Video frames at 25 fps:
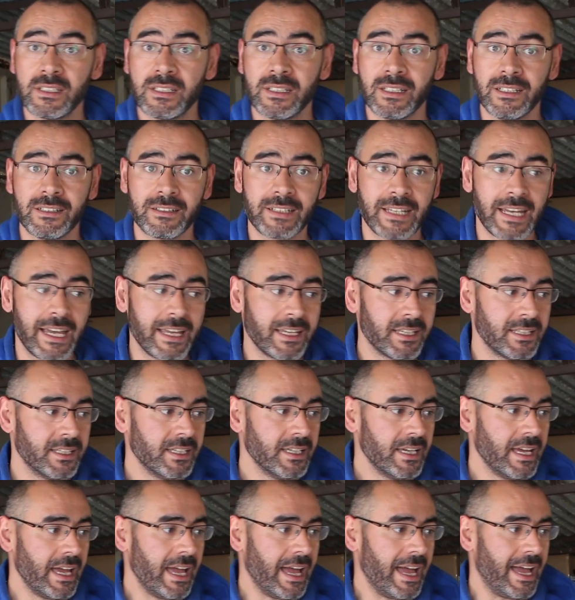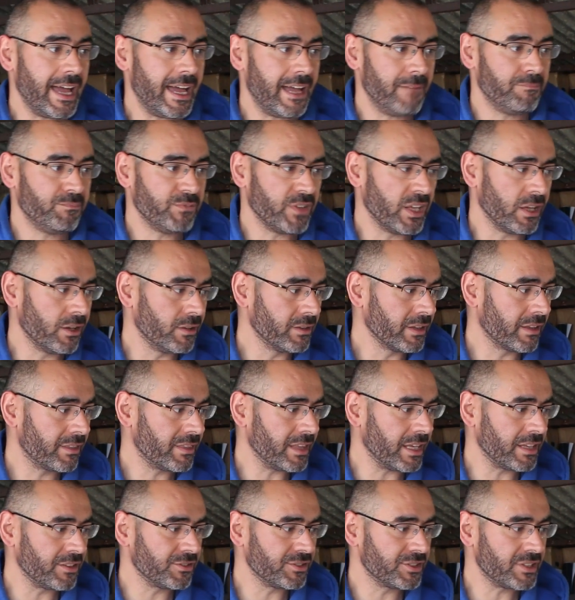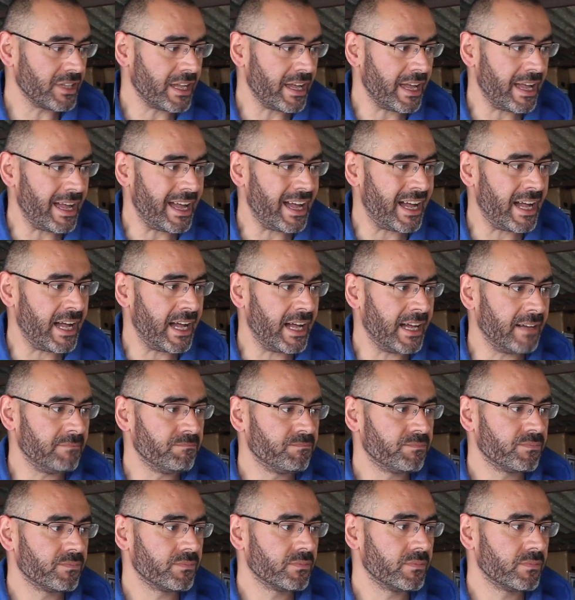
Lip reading: Okay, the only things that are